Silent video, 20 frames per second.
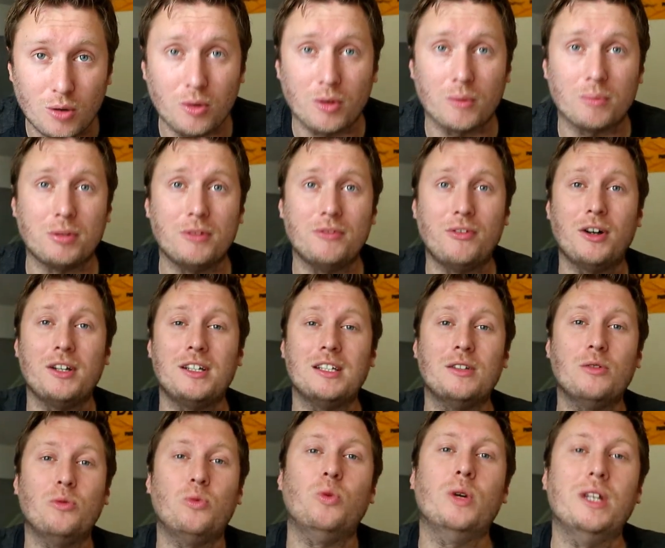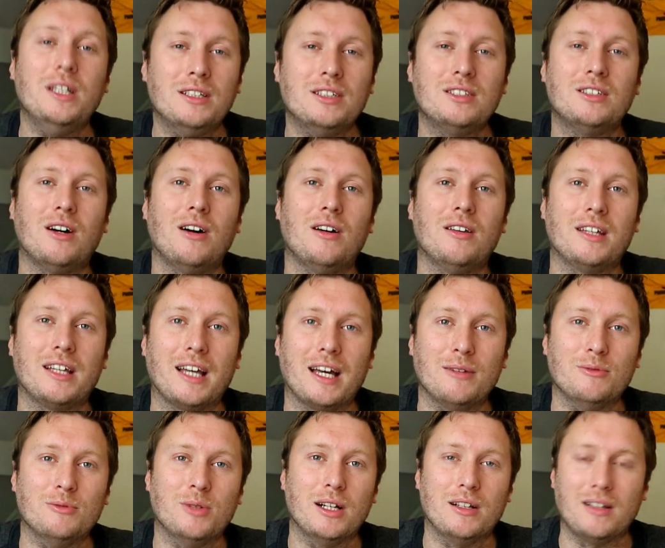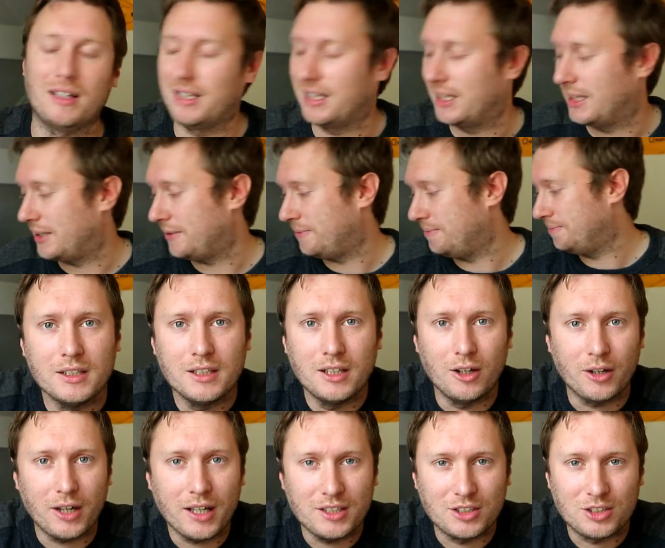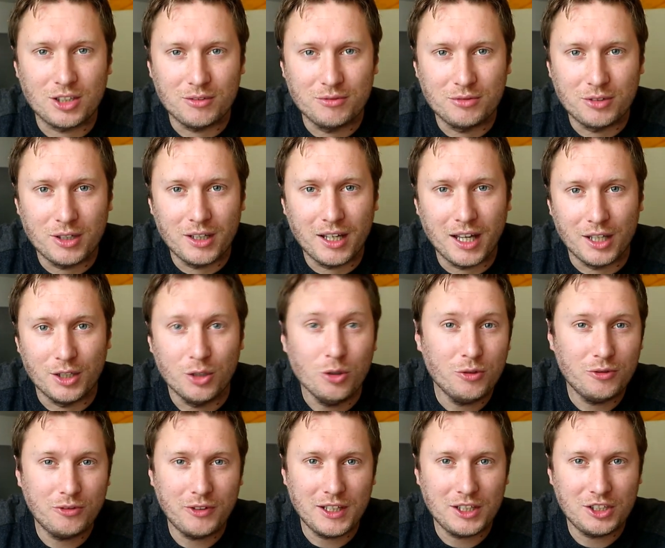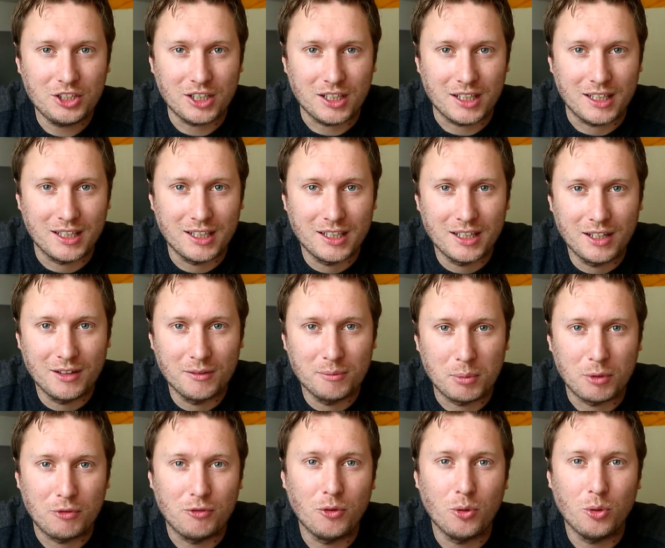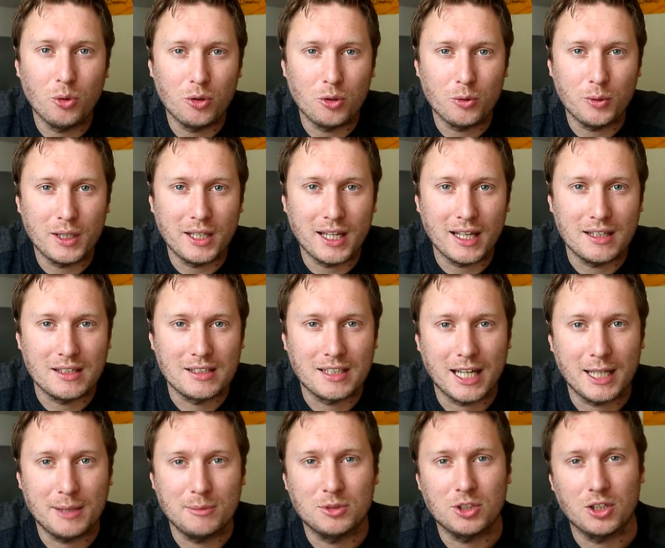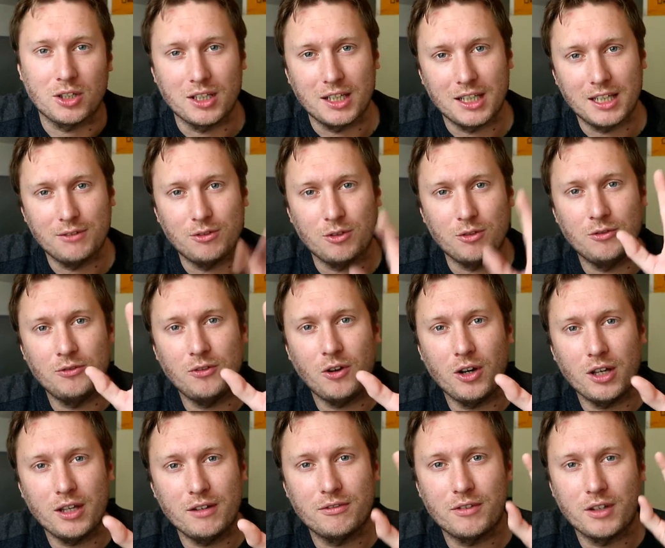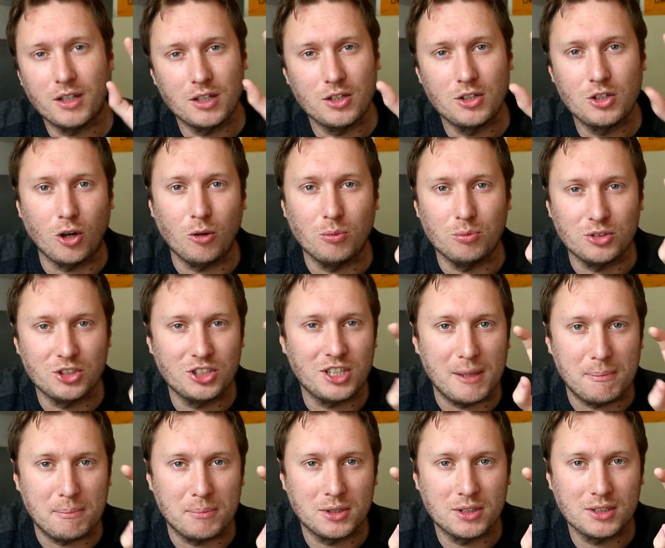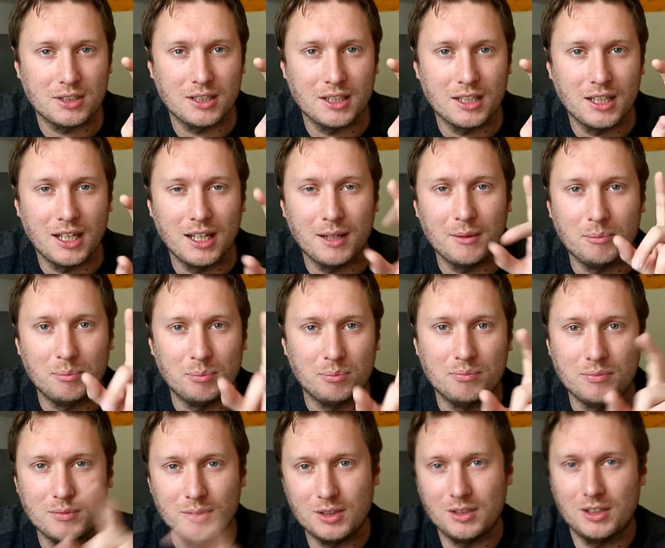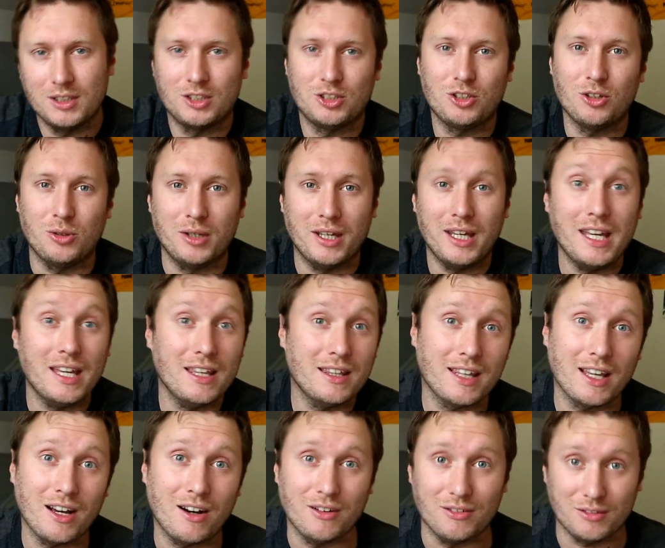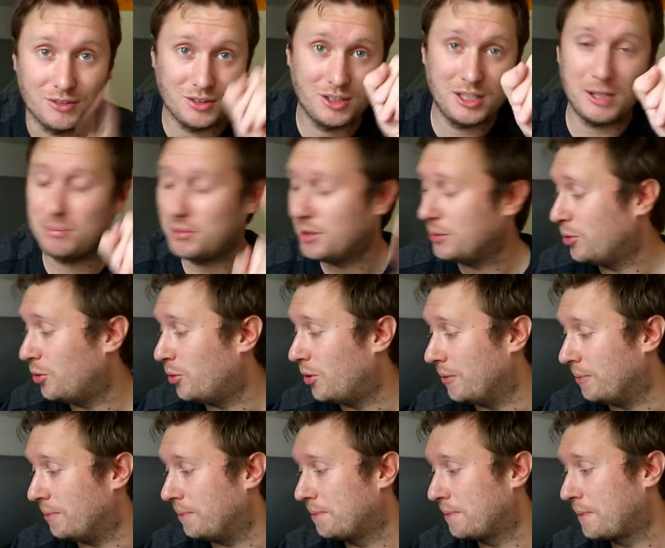sort of providing that we start the game well, I think. Okay, it's time for a new feature. Before all the weekend's games, I'm going to give you five Tom's tips. So here they are. Tip number